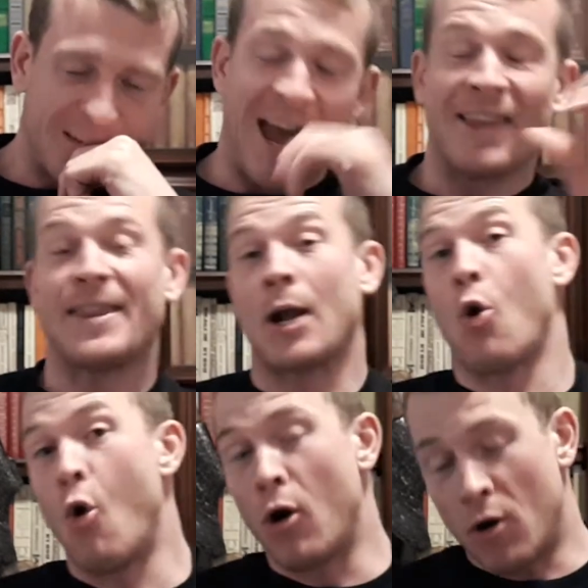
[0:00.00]
At the
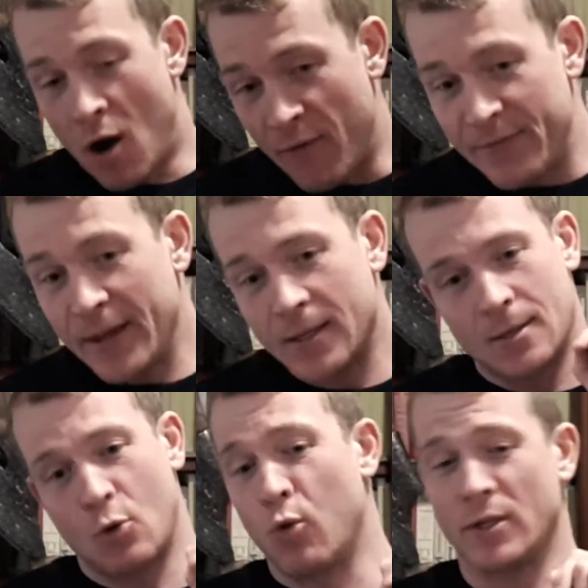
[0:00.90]
core of
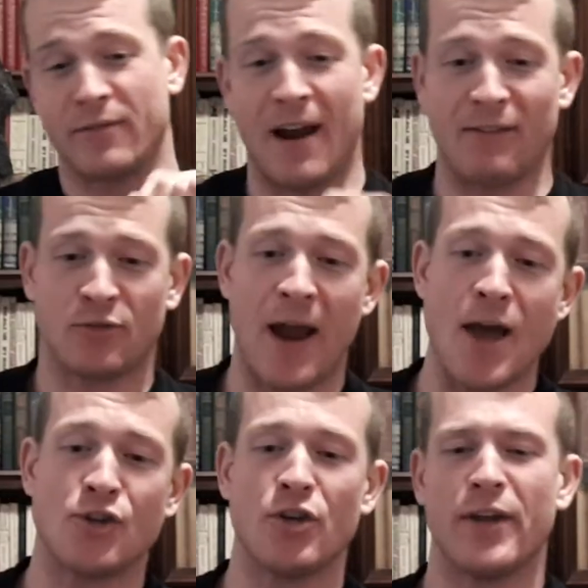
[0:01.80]
this core survival
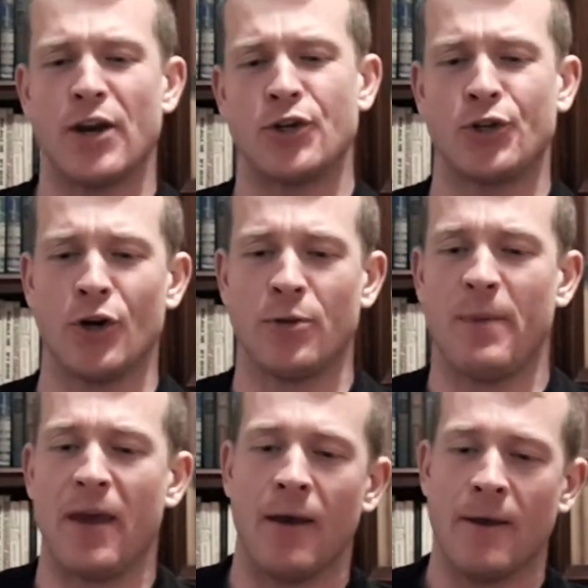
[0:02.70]
strategy, there should
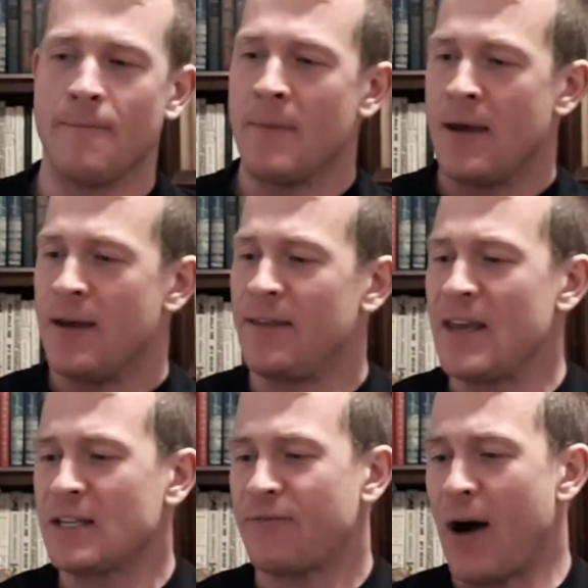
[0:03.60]
be
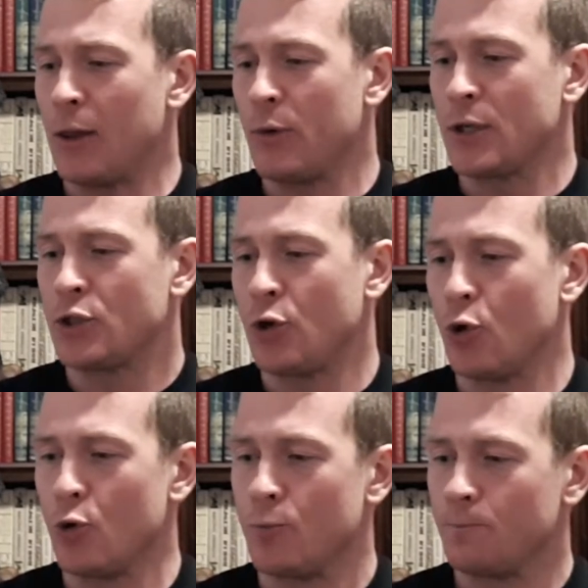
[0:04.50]
these following
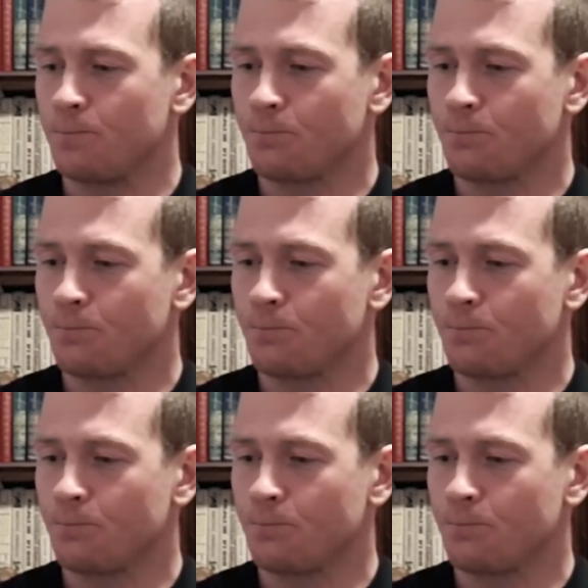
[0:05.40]
two